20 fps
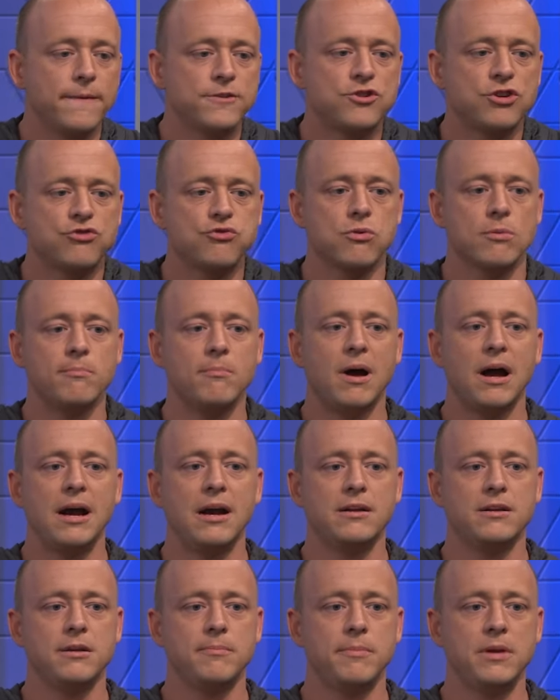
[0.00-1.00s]
just
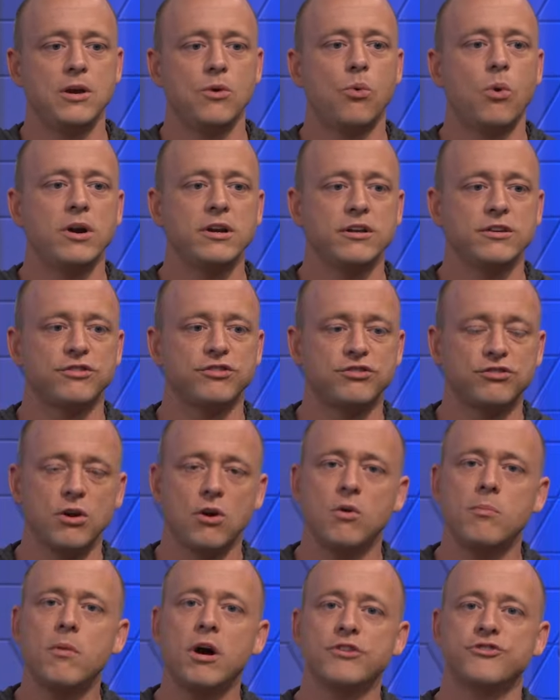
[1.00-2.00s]
reminded me what is
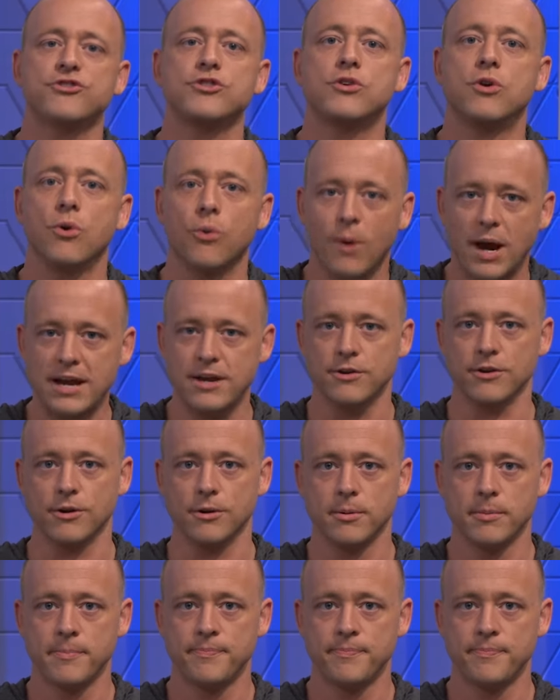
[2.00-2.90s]
so much greater